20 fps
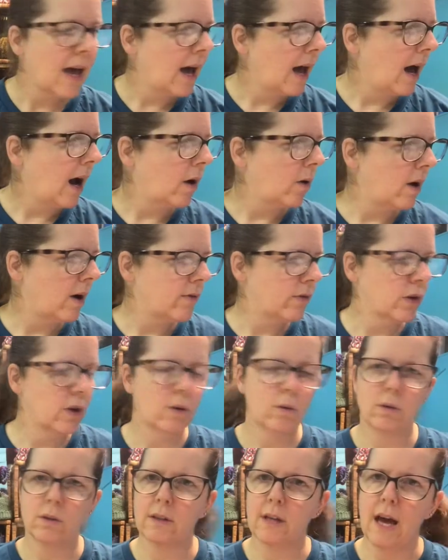However,
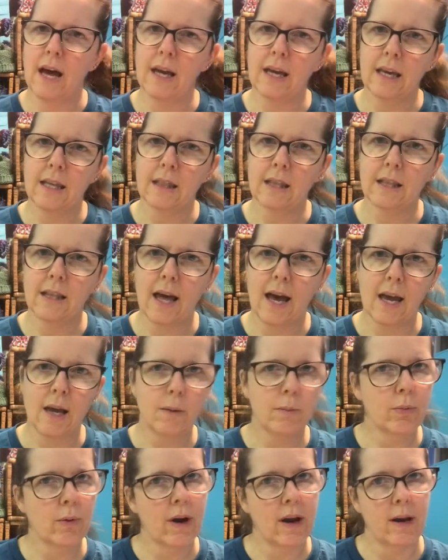you will not get the
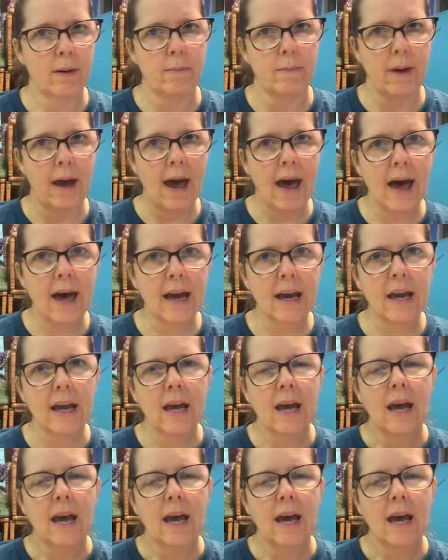Lion brand bag,